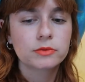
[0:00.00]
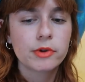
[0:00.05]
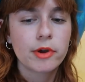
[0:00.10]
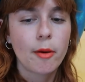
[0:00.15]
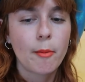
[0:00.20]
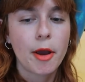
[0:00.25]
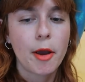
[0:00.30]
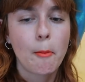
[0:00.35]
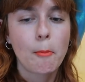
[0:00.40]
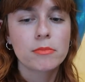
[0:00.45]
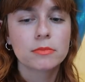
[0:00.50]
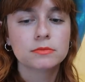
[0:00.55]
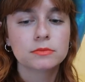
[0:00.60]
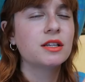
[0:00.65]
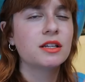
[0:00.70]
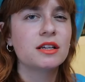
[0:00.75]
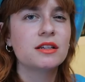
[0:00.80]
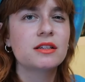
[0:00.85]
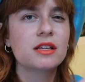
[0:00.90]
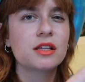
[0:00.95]
Yummy.
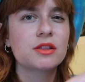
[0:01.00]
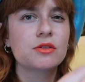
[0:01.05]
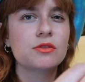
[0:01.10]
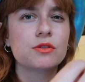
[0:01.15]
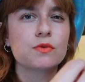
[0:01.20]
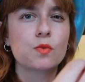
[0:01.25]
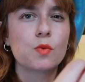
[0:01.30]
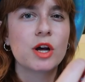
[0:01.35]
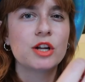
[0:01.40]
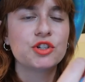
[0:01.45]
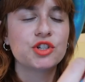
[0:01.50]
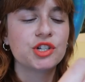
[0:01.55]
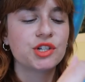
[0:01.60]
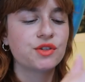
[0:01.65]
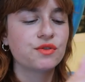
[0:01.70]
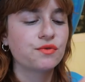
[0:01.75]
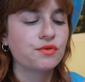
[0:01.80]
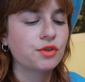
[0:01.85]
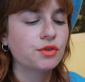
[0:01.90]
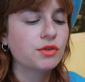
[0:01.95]
They taste like those
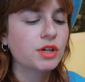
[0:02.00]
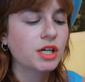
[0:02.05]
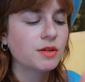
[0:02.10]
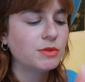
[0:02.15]
Welch's fruit